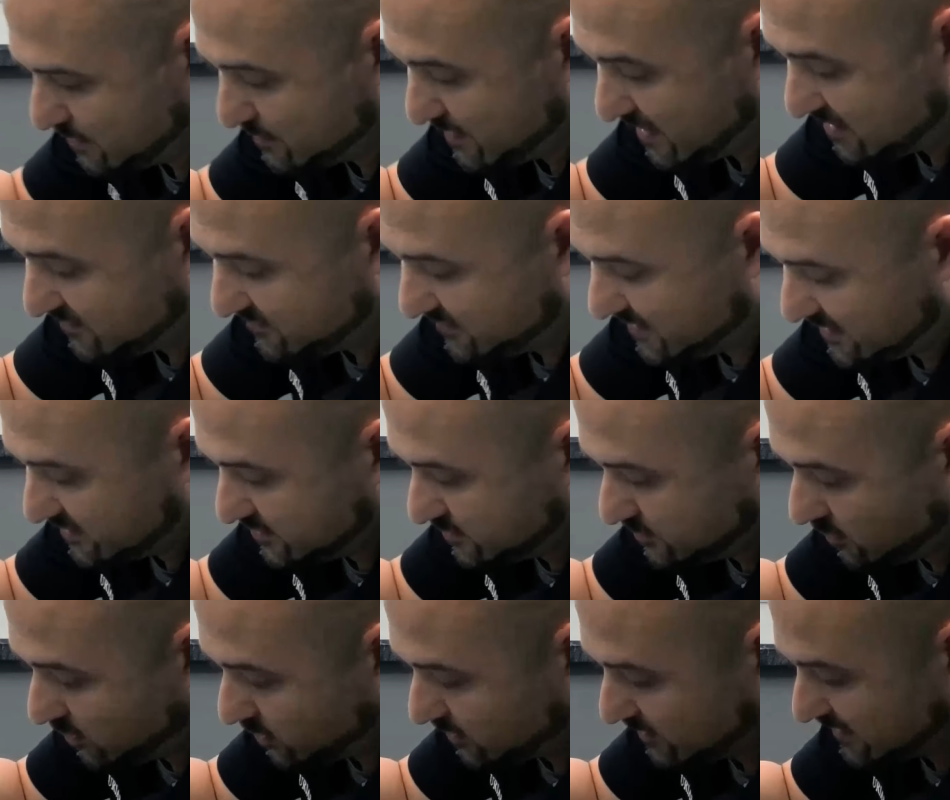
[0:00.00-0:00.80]
Matter of fact,
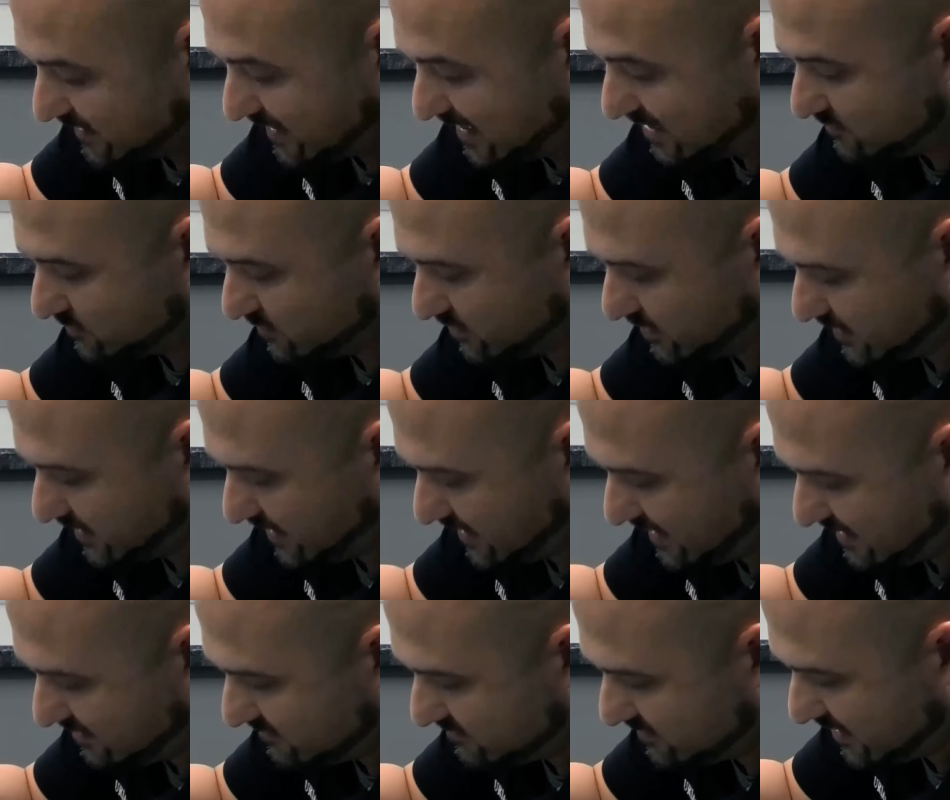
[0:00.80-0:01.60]
you're hardly ever gonna
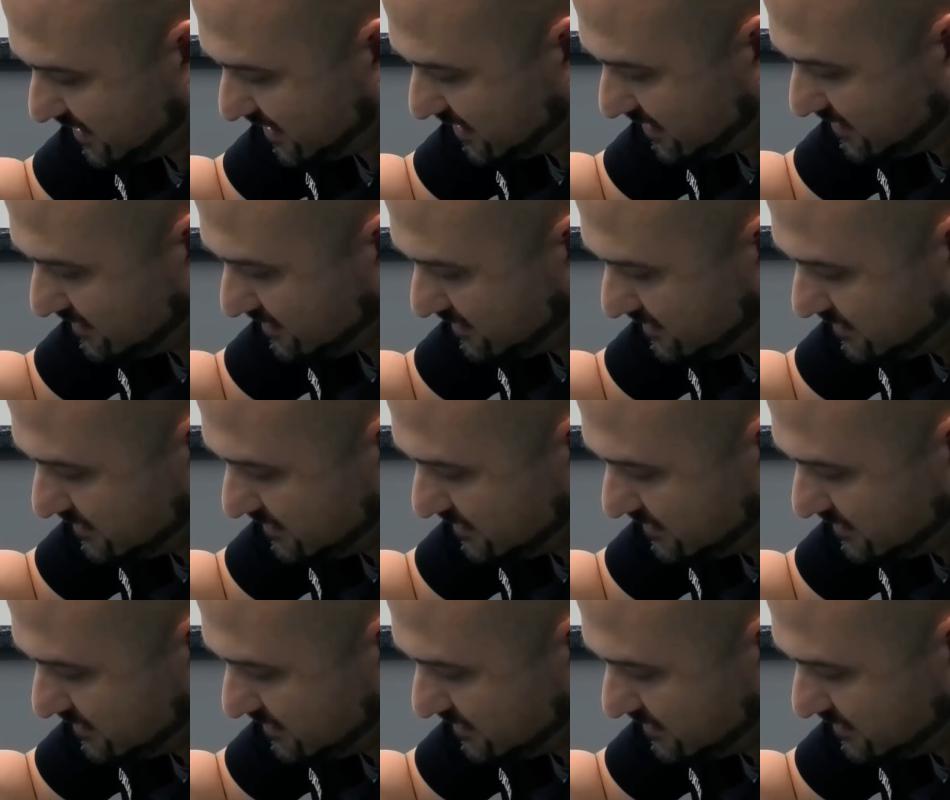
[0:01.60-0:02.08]
have that